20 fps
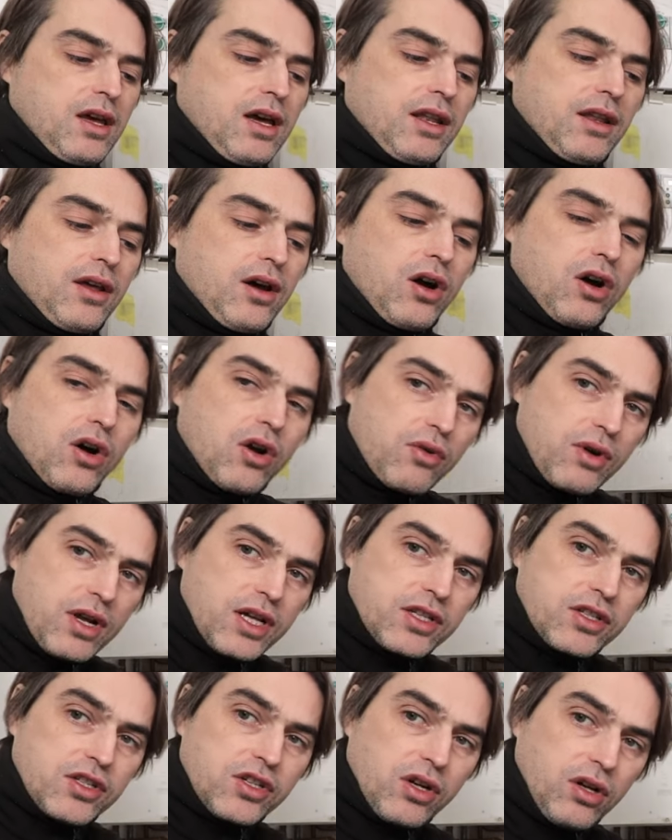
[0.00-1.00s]
And
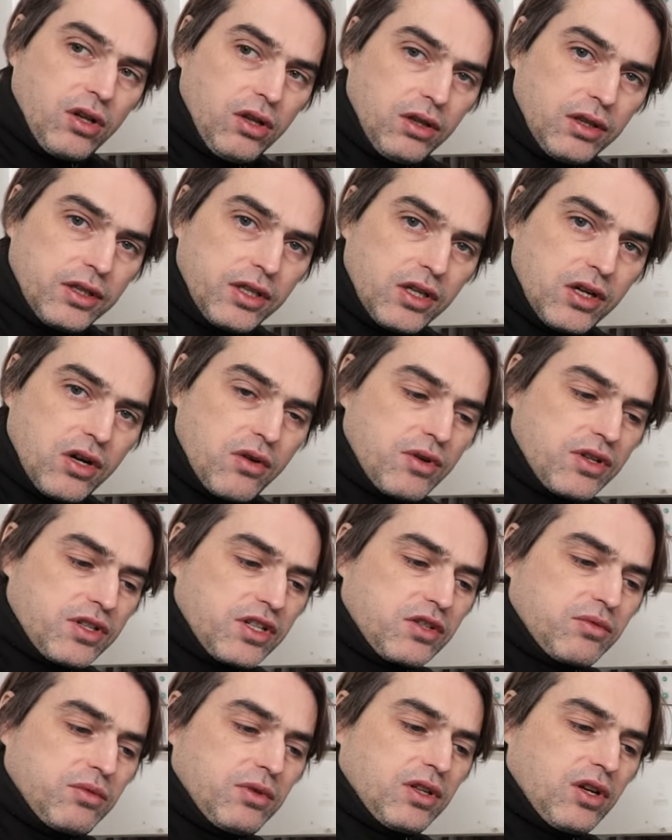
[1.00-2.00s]
orange, all the
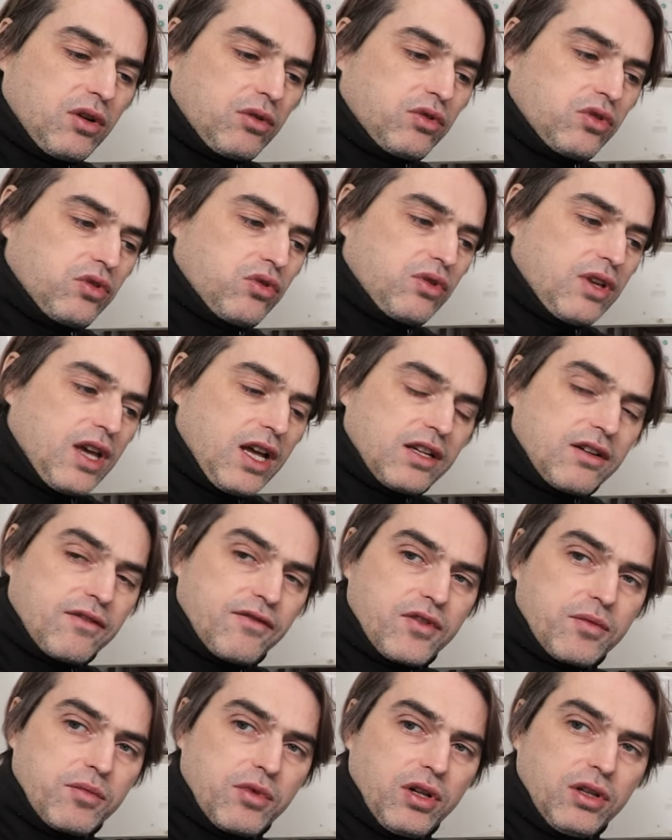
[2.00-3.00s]
oranges will go together
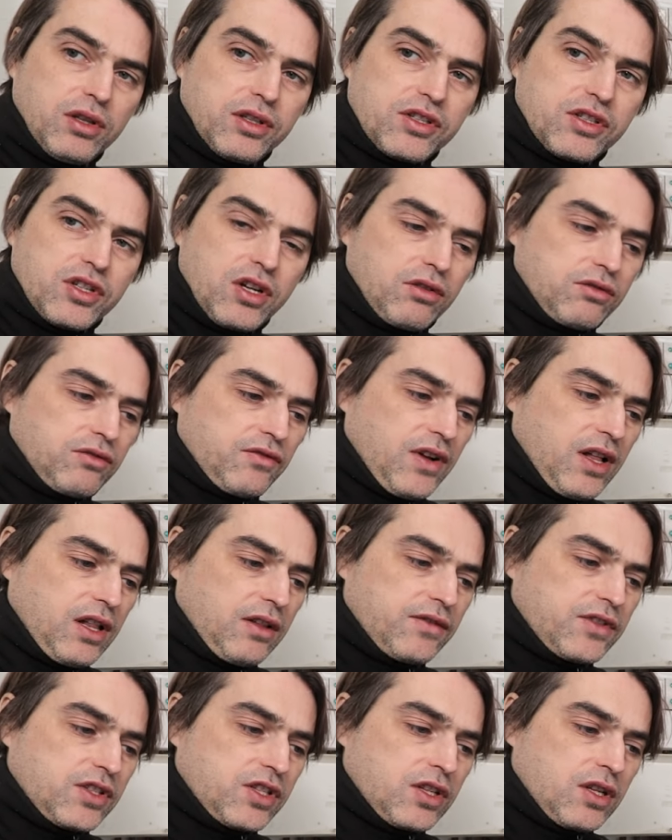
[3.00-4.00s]
from all the zone
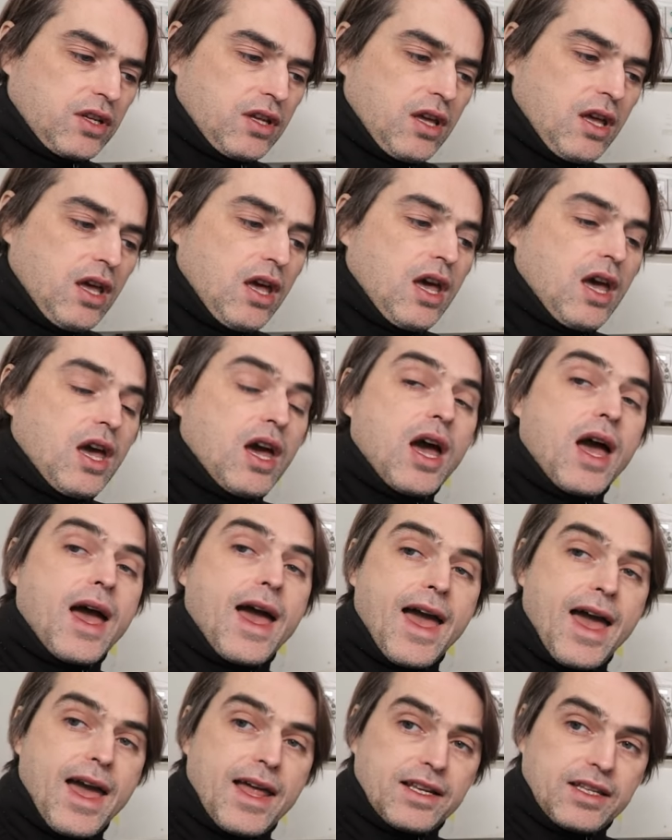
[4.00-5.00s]
valves
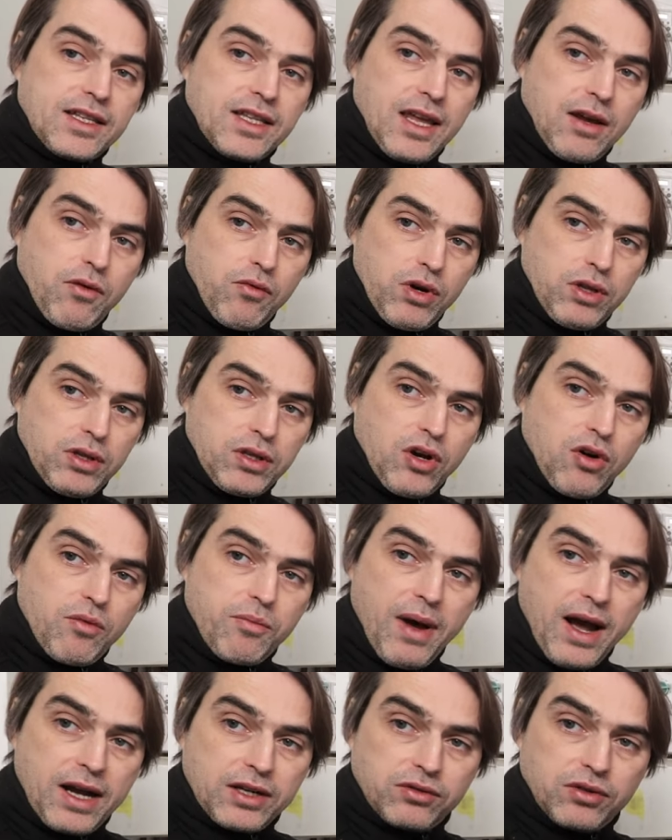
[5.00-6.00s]
and they will go
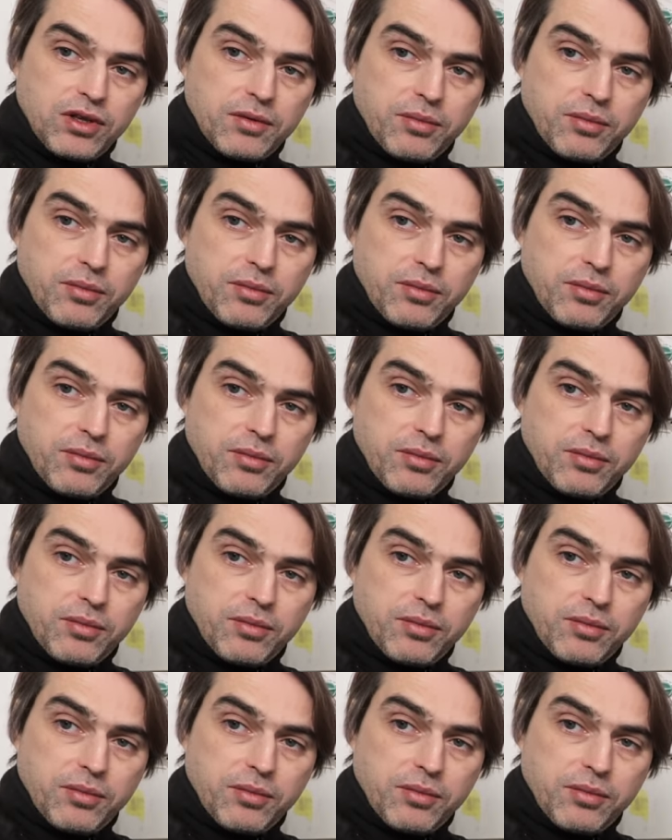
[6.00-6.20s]
back to